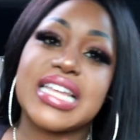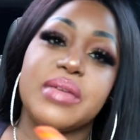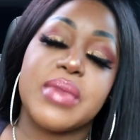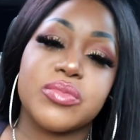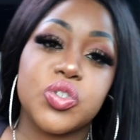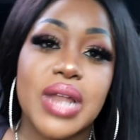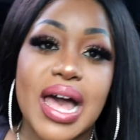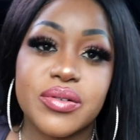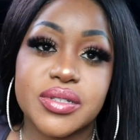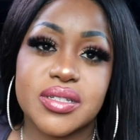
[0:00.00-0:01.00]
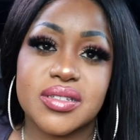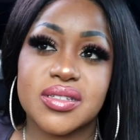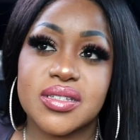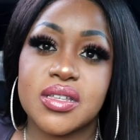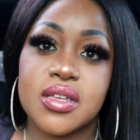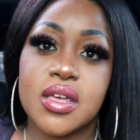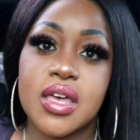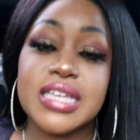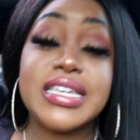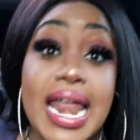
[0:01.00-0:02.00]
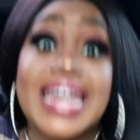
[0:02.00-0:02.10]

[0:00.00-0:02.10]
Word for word: telling me I'm too loud. Yeah,